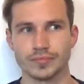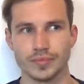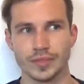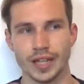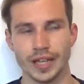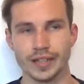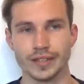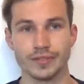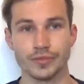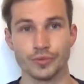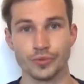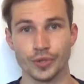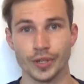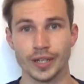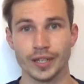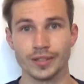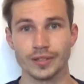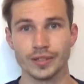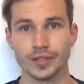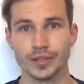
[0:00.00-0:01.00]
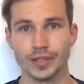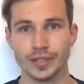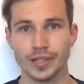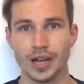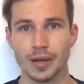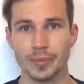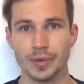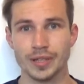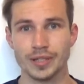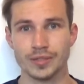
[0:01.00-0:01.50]
like real
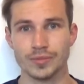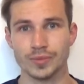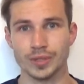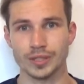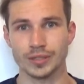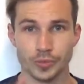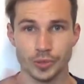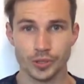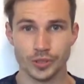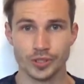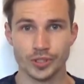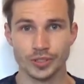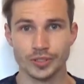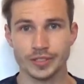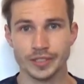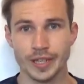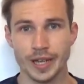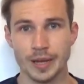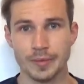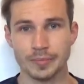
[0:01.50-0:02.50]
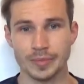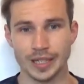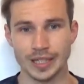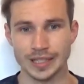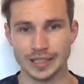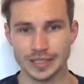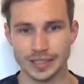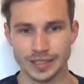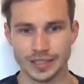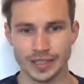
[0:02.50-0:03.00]
kokedamas with moss on them,
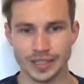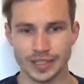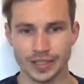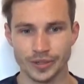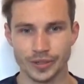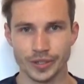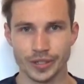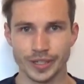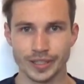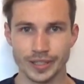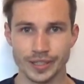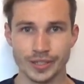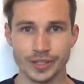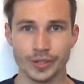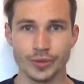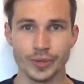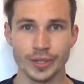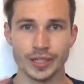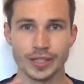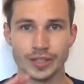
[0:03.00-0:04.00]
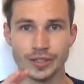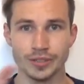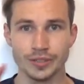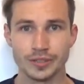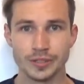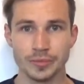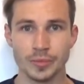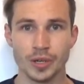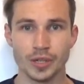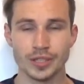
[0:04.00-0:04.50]
and the orchid is growing
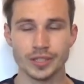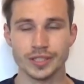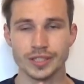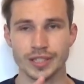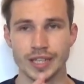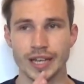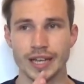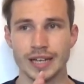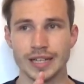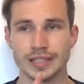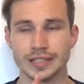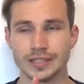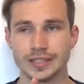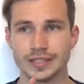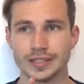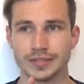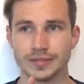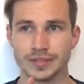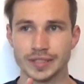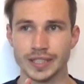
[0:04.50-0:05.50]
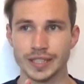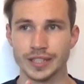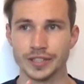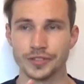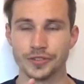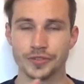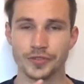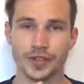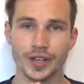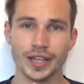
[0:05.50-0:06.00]
on the moss, and the
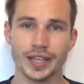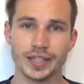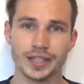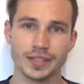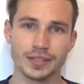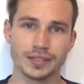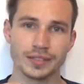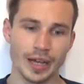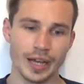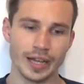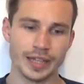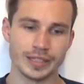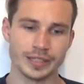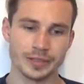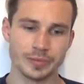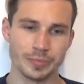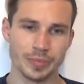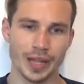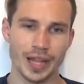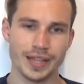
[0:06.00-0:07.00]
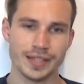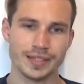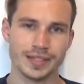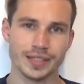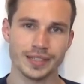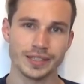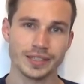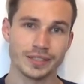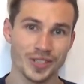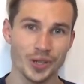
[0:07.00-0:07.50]
fake and
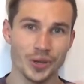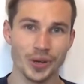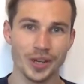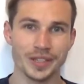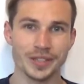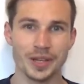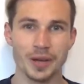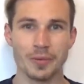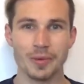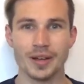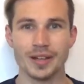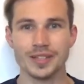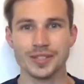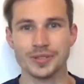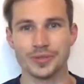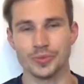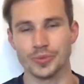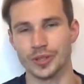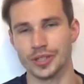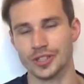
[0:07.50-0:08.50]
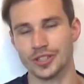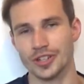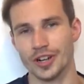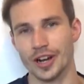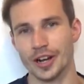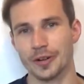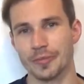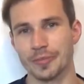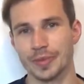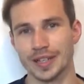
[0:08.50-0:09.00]
plastic kokedamas, which
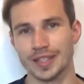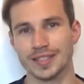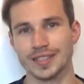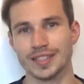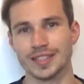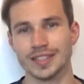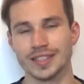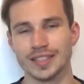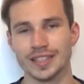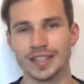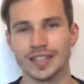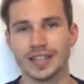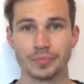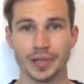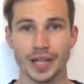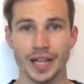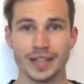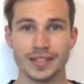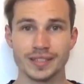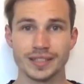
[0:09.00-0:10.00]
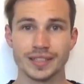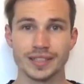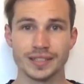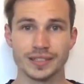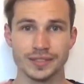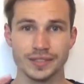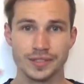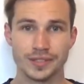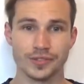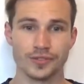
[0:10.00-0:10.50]
are basically
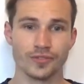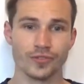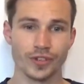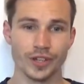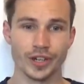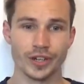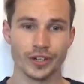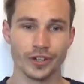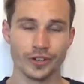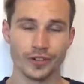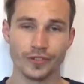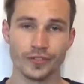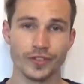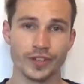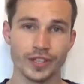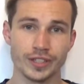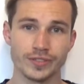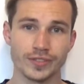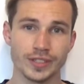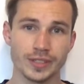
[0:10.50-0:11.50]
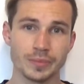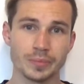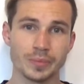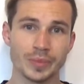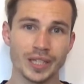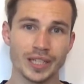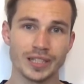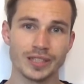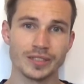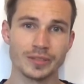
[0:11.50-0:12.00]
plastic sphere filled with
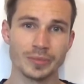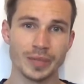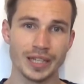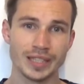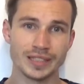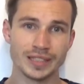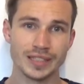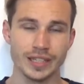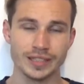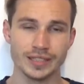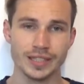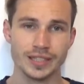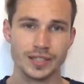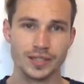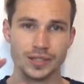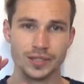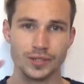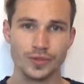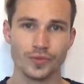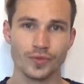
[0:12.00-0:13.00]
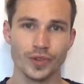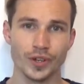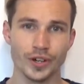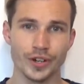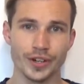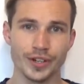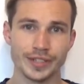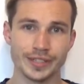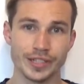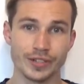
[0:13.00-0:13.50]
medium, and in that
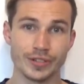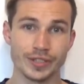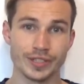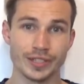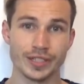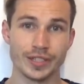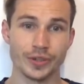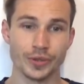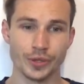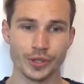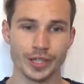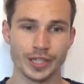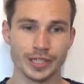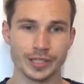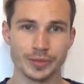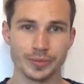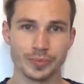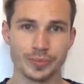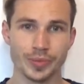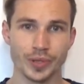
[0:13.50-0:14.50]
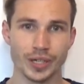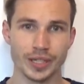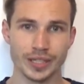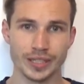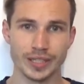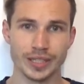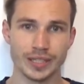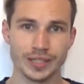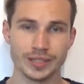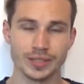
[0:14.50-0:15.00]
sphere there is the orchid
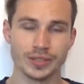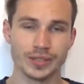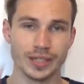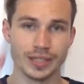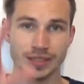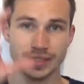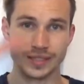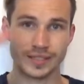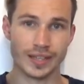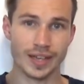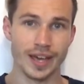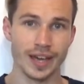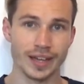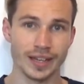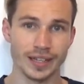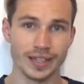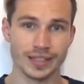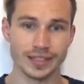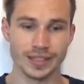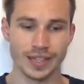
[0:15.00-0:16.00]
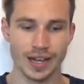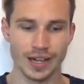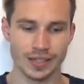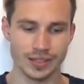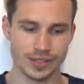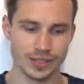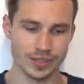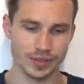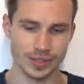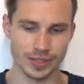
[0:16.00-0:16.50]
potted into and it's hanging
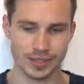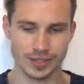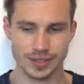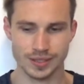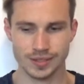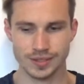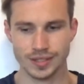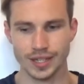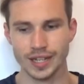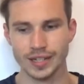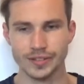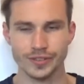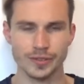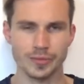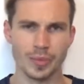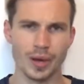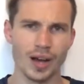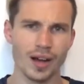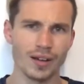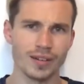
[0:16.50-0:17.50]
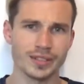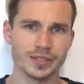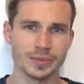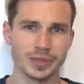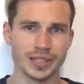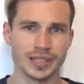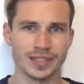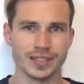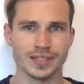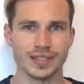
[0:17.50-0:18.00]
down. So it's kind of a mound,
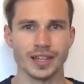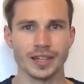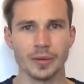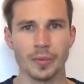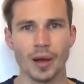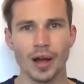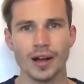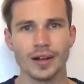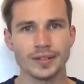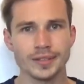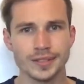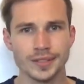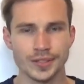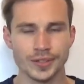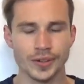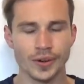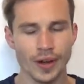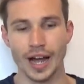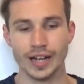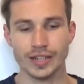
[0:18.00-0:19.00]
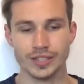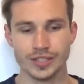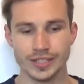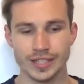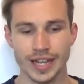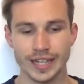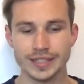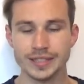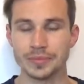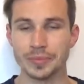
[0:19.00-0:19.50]
but it's not a mound, so I
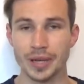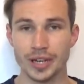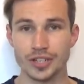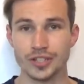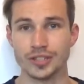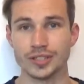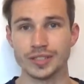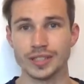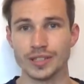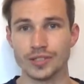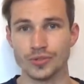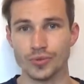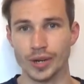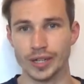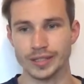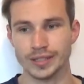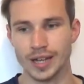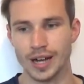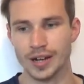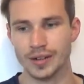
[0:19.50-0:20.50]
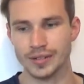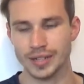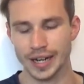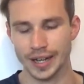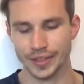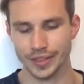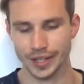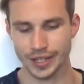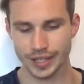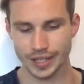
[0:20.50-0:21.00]
just had to mention these right now,
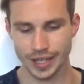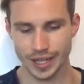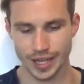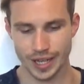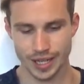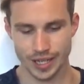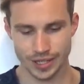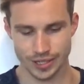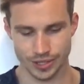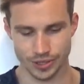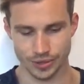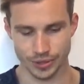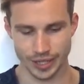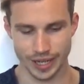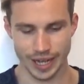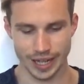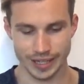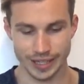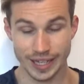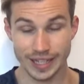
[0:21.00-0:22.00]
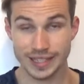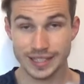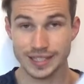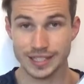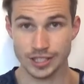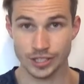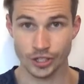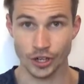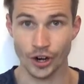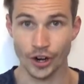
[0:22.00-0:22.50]
I think. So yeah, let's
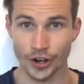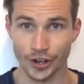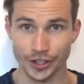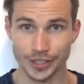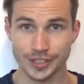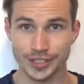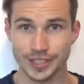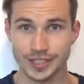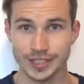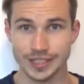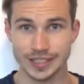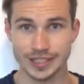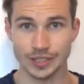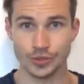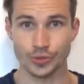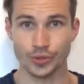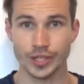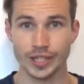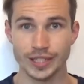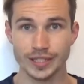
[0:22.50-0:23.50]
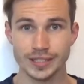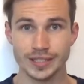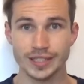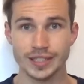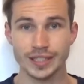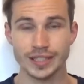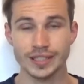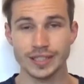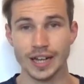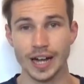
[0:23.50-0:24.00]
start the real
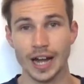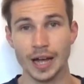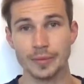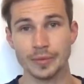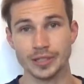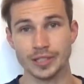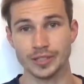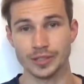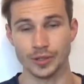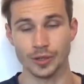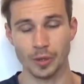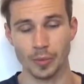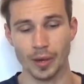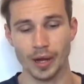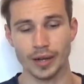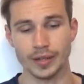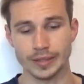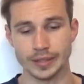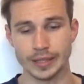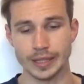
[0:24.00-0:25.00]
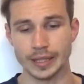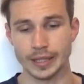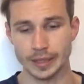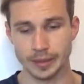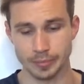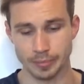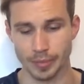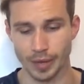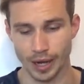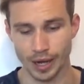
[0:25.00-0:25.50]
deal. I'm gonna talk about
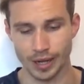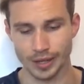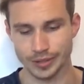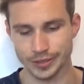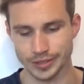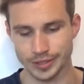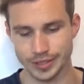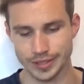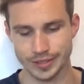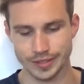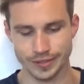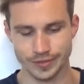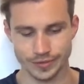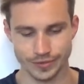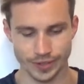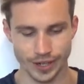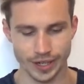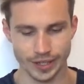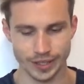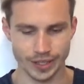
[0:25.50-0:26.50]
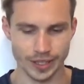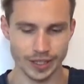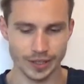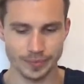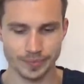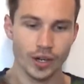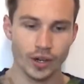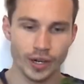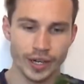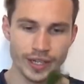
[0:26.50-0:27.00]
the mounds. Finally.
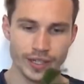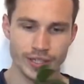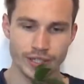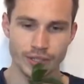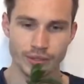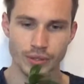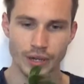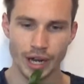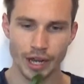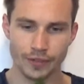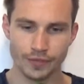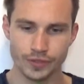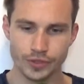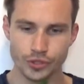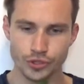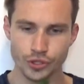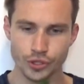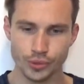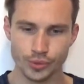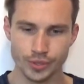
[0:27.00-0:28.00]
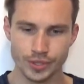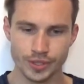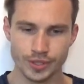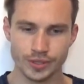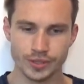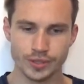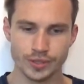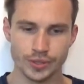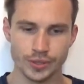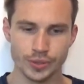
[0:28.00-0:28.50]
Okay, so I've
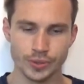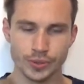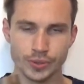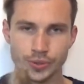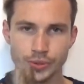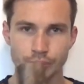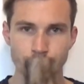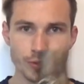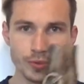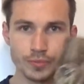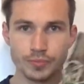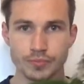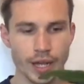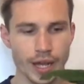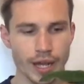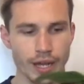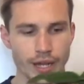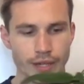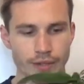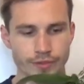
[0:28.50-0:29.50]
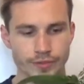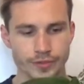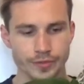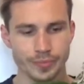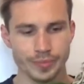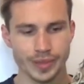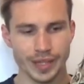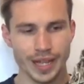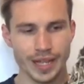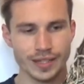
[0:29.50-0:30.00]
chosen to have
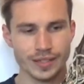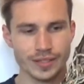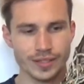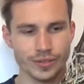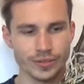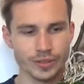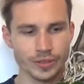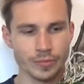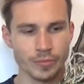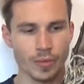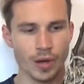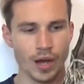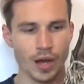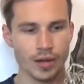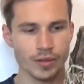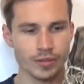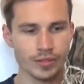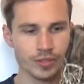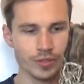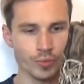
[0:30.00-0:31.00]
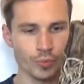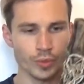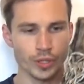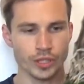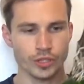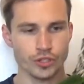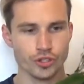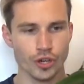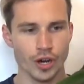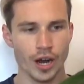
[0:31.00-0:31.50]
plants on the mounds
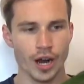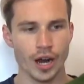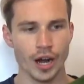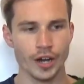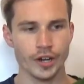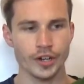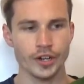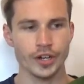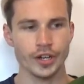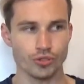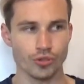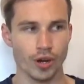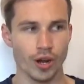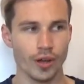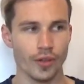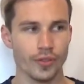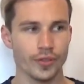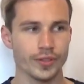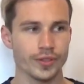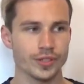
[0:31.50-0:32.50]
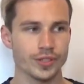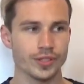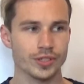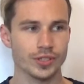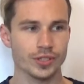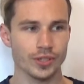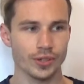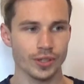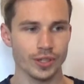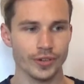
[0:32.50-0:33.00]
which are drought
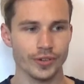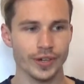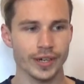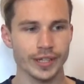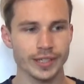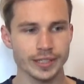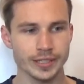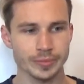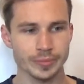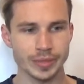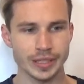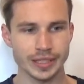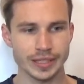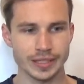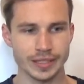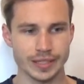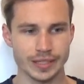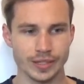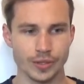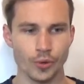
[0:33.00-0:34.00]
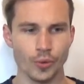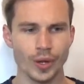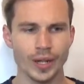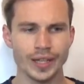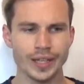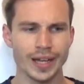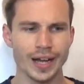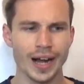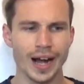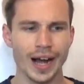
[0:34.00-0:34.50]
tolerant because,
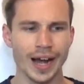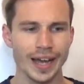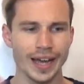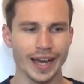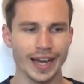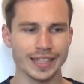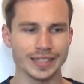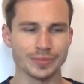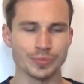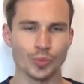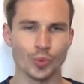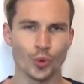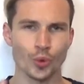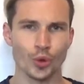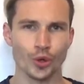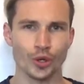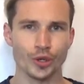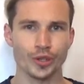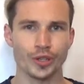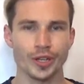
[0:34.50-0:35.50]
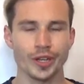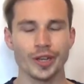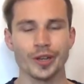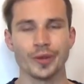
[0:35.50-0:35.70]
well, yeah, I had more